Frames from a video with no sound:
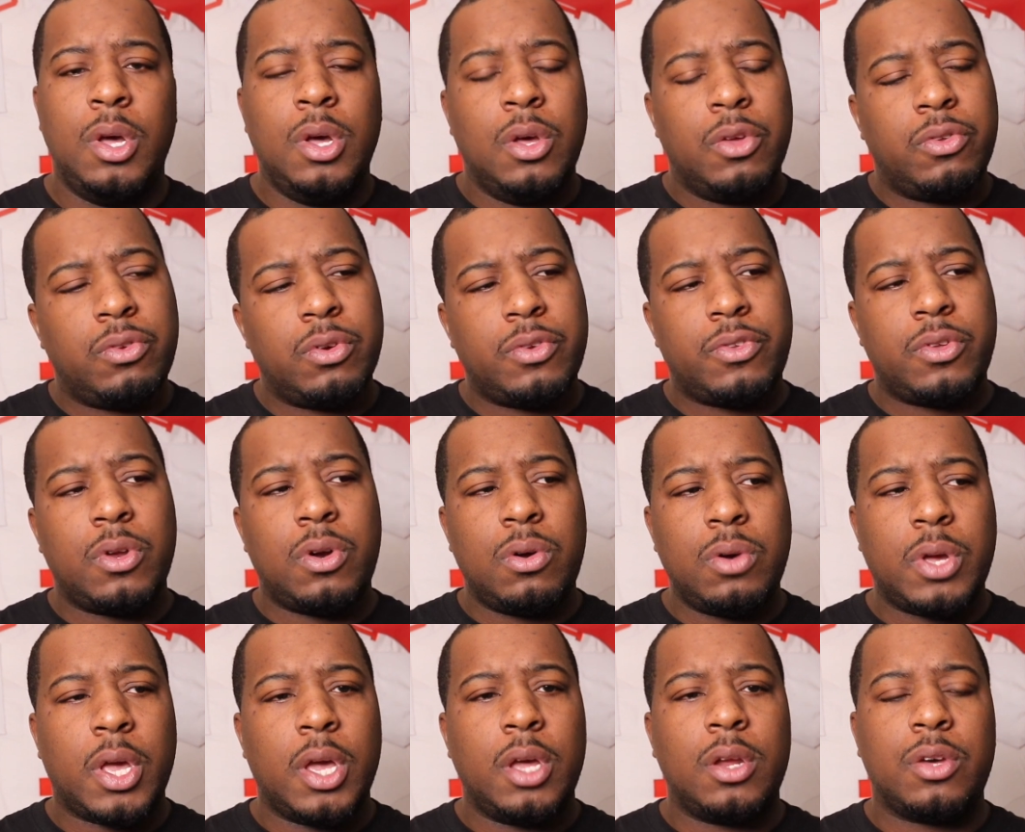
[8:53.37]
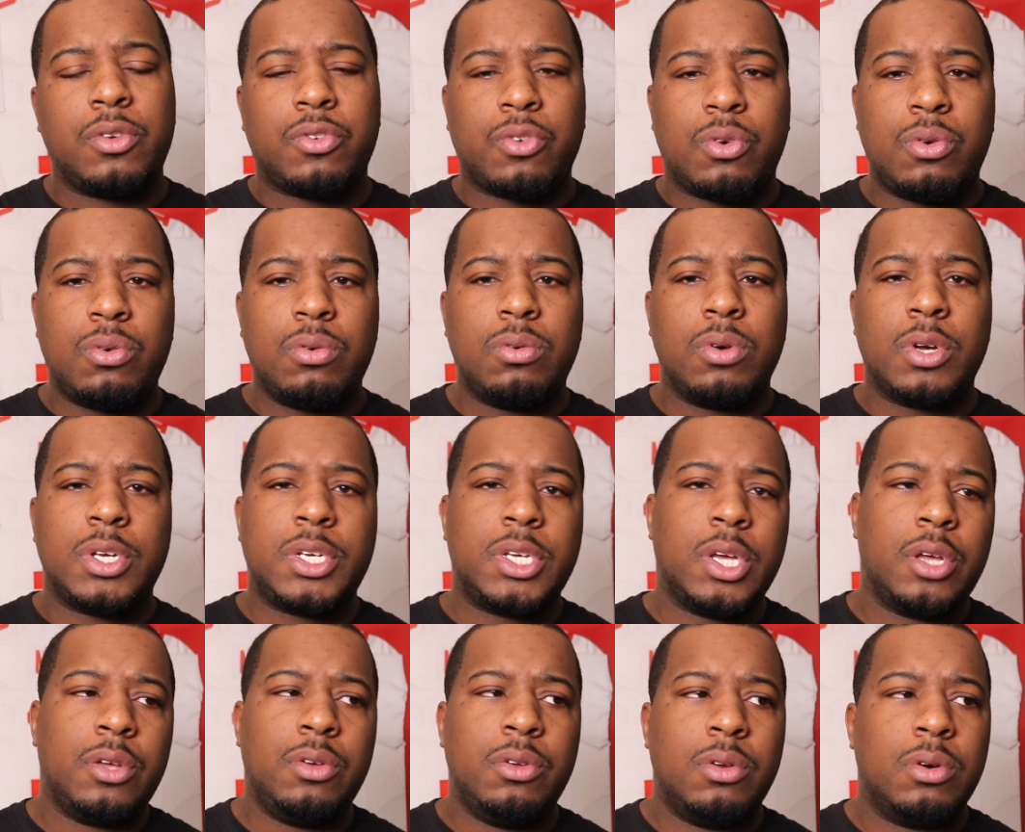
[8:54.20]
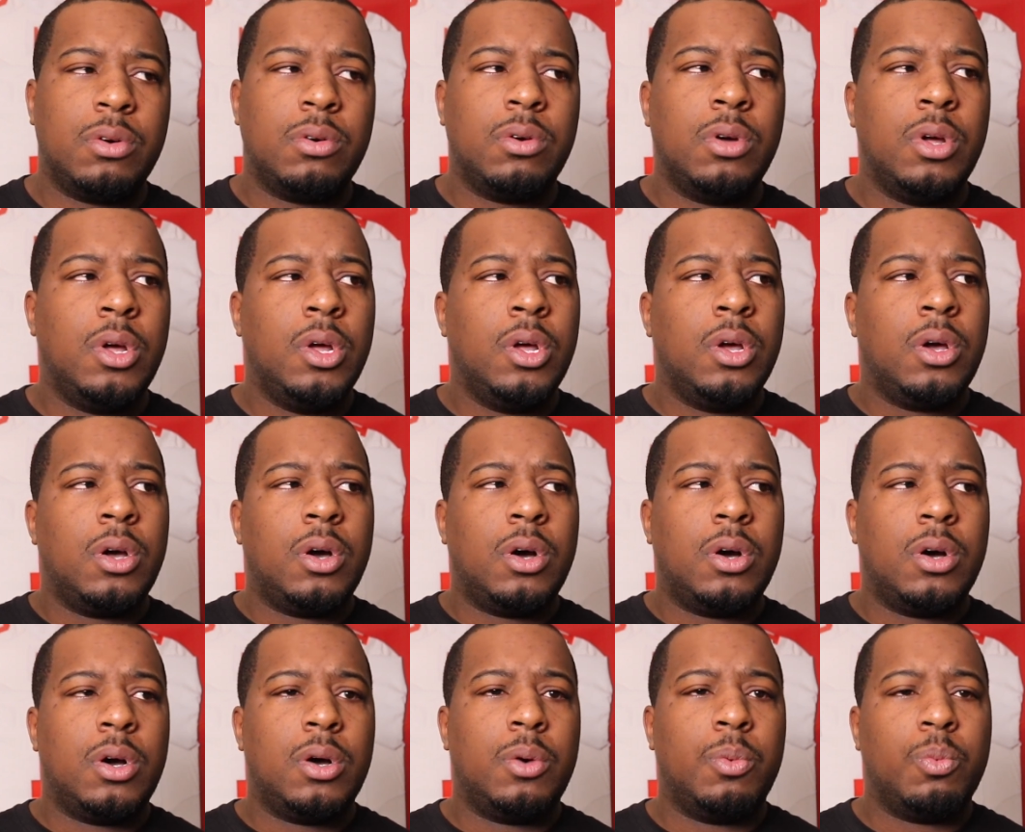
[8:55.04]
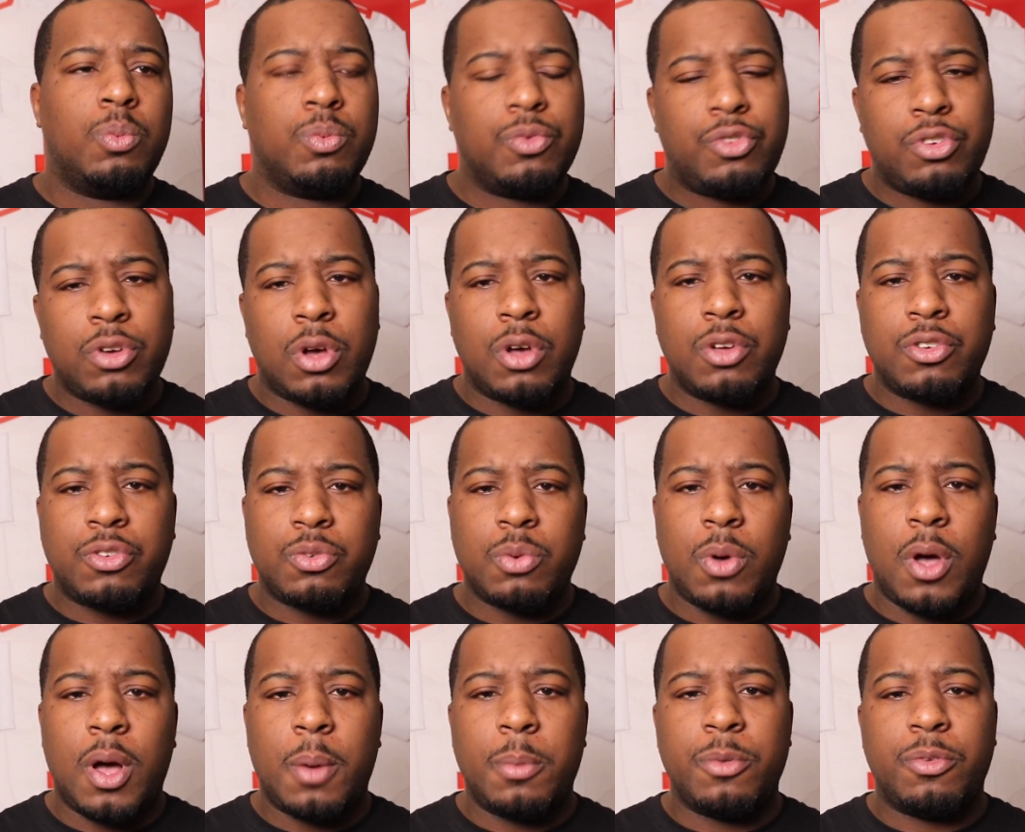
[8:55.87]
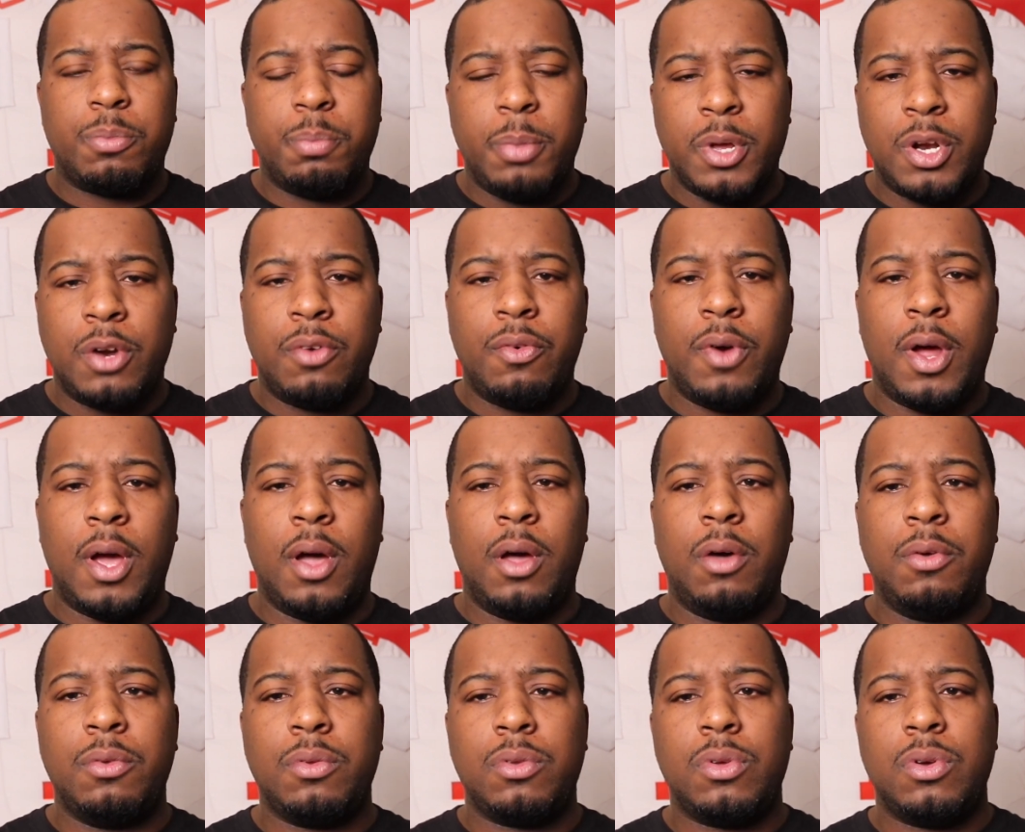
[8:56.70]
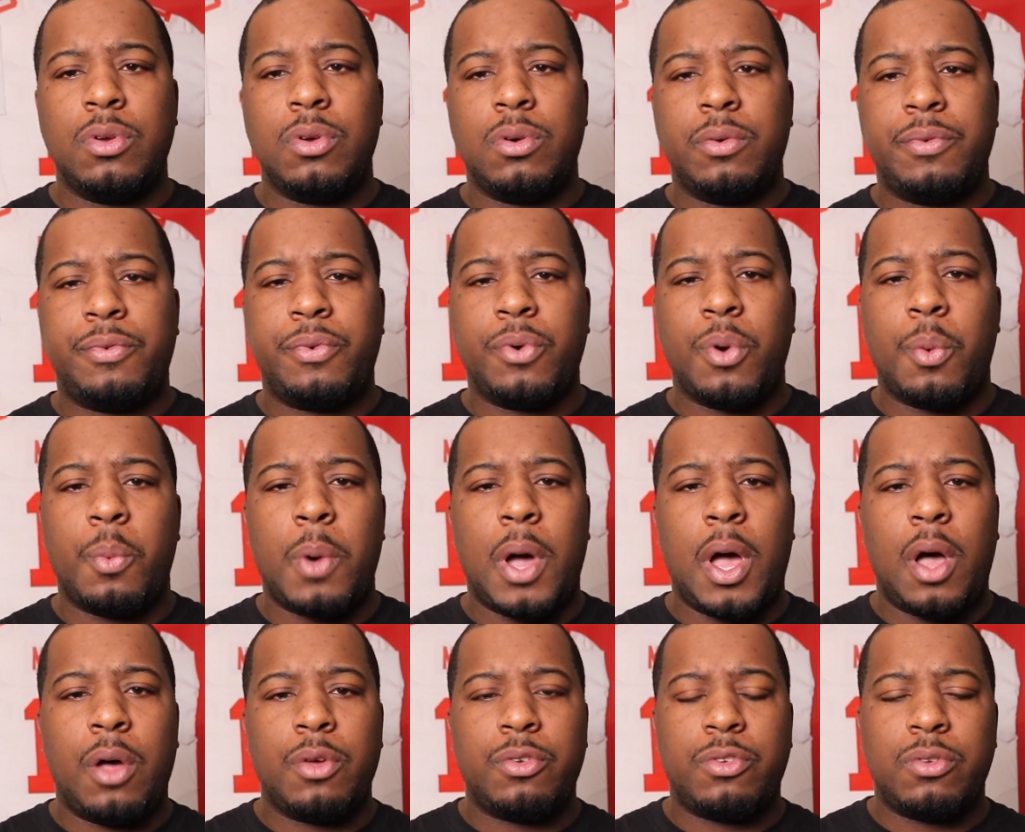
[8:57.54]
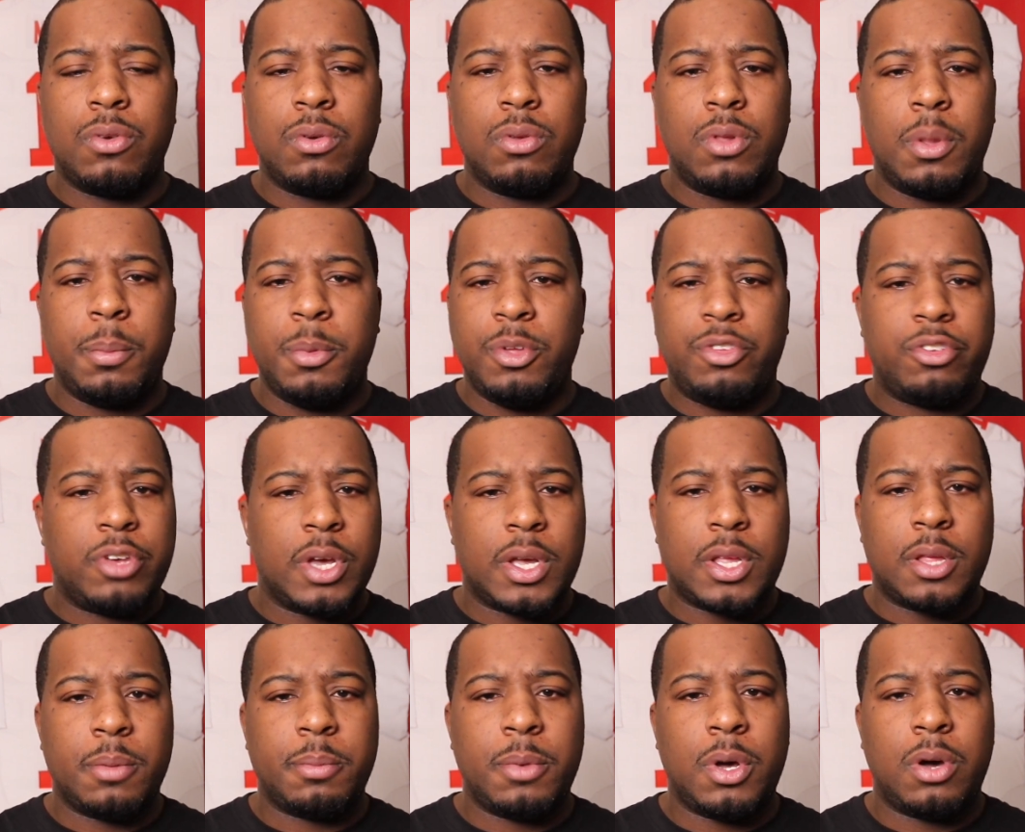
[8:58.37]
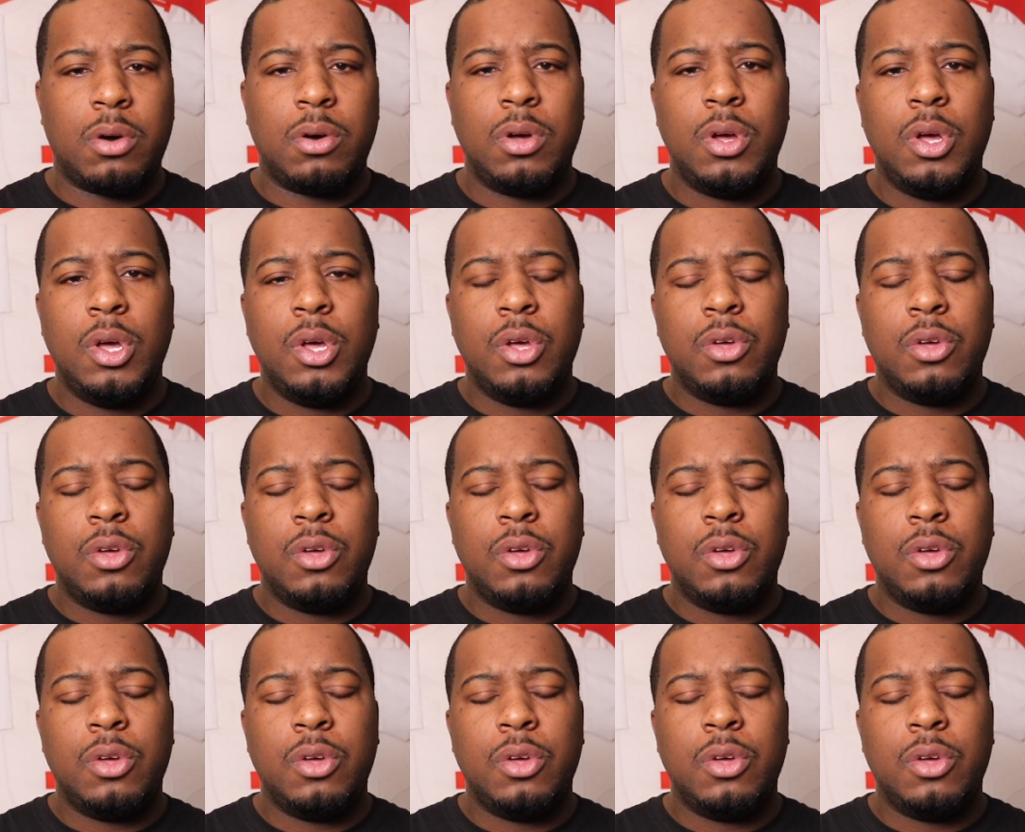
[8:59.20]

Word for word: So I said, okay, that's cool. I said, you know, um, Charles Schwab has been around, you know, for a while, so let me check them out.